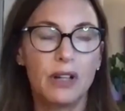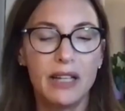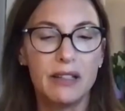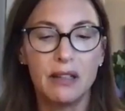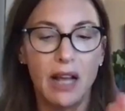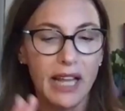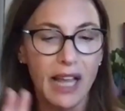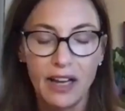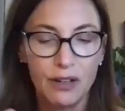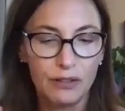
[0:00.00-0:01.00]
I
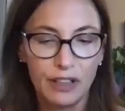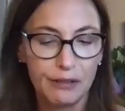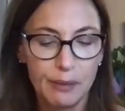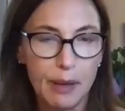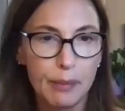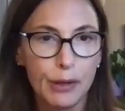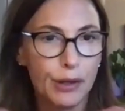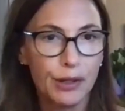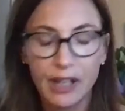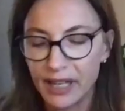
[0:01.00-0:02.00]
don't really
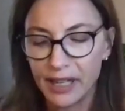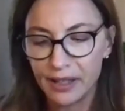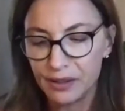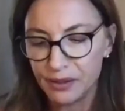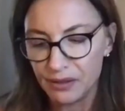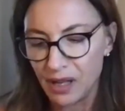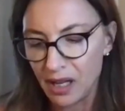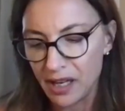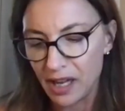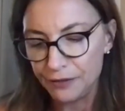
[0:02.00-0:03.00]
remember it enough.